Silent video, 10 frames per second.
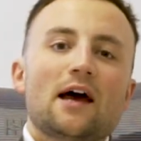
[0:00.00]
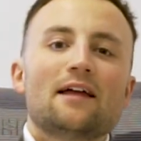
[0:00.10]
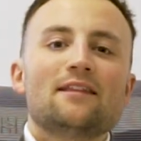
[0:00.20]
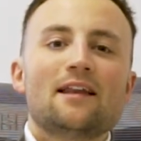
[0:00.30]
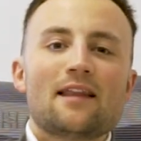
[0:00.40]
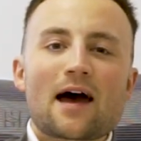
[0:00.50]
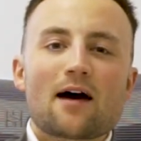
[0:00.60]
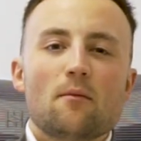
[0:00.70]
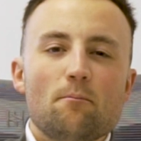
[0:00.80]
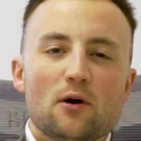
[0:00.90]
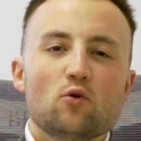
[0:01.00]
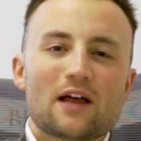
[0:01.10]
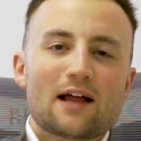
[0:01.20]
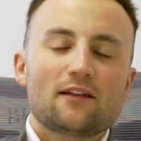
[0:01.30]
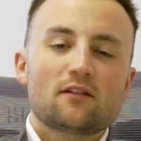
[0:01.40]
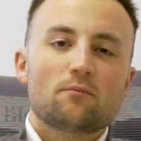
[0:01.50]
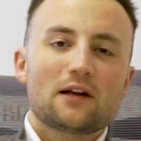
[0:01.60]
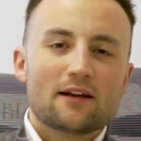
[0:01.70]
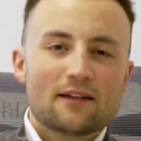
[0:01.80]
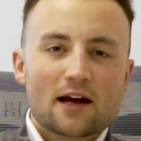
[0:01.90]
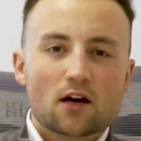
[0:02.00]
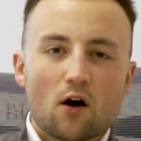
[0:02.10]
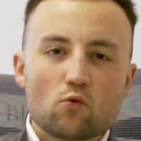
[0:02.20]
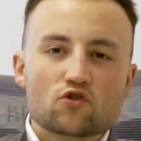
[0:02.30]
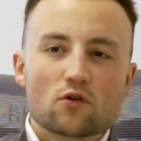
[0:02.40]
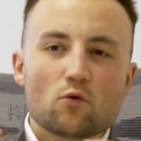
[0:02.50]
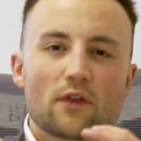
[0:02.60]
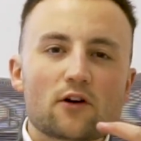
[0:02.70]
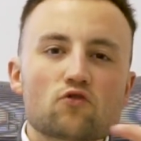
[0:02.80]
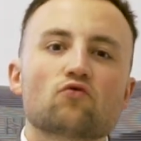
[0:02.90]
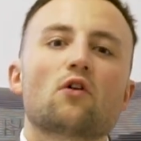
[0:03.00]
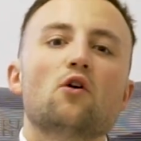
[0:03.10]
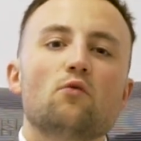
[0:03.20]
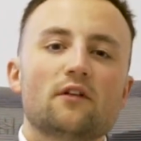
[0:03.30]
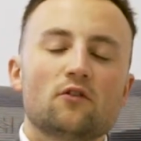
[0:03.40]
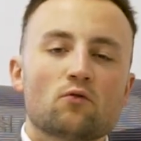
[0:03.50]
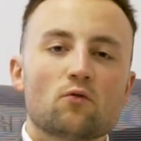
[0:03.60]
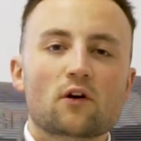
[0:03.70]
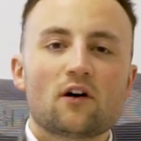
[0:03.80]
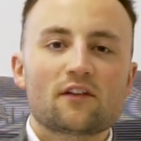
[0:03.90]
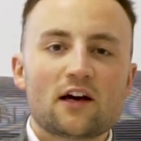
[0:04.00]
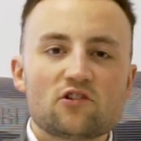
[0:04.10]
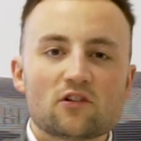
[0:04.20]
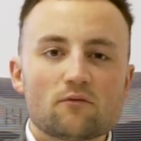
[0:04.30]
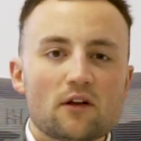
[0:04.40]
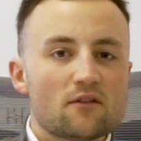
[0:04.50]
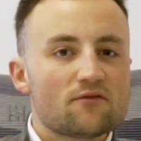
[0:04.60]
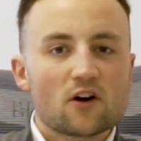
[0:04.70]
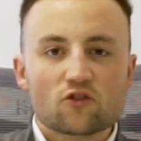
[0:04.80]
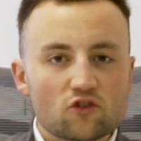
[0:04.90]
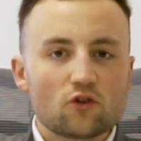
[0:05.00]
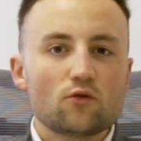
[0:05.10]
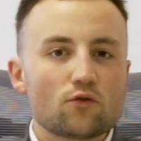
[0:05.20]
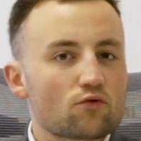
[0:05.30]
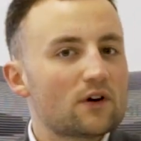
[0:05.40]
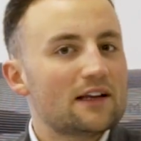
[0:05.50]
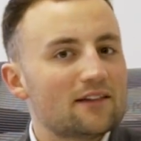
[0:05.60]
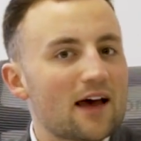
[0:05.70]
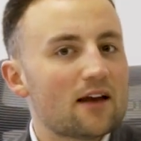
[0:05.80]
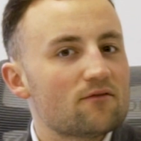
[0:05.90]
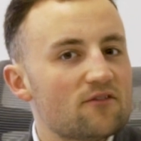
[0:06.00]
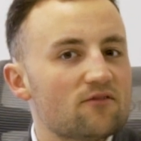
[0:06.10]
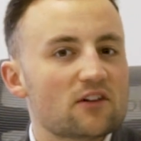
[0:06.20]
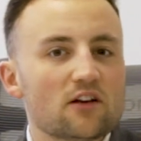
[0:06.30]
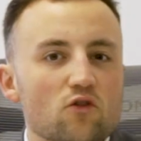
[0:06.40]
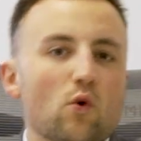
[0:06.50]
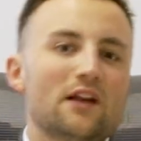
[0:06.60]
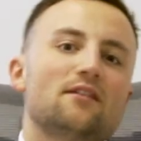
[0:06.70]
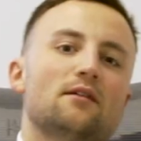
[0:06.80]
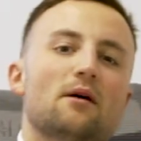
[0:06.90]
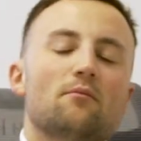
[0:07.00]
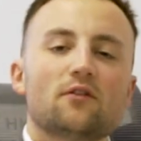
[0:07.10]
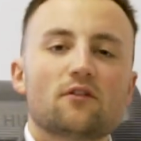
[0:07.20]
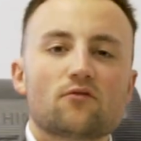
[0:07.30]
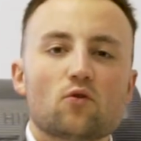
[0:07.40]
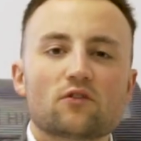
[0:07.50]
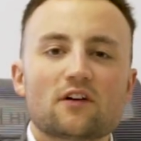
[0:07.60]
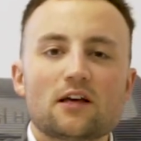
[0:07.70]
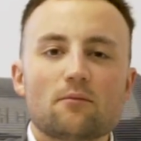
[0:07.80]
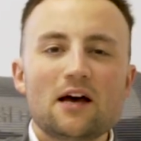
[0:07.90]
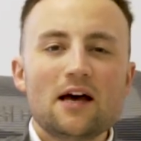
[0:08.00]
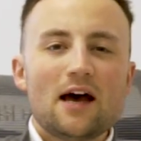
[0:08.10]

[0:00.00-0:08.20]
And then build that discipline, and that culture will then grow within your organization in the first 2, 3, 10, 15, 20 members of your team.